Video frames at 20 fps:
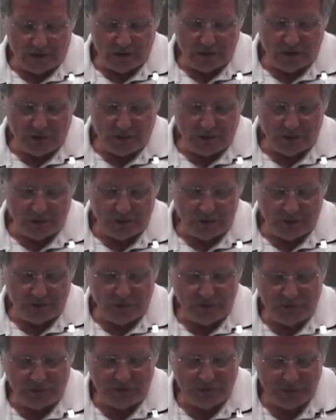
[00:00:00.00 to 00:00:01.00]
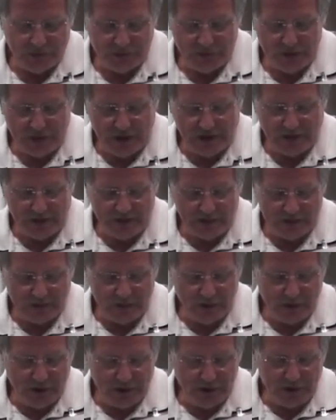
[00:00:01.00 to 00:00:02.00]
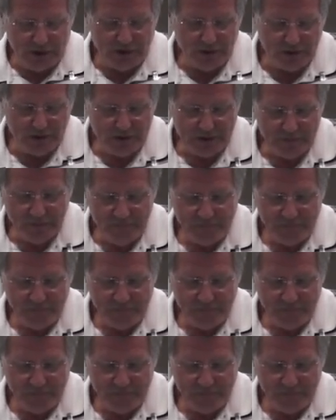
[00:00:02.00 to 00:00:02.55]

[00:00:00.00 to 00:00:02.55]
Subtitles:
in terms of industrial applications.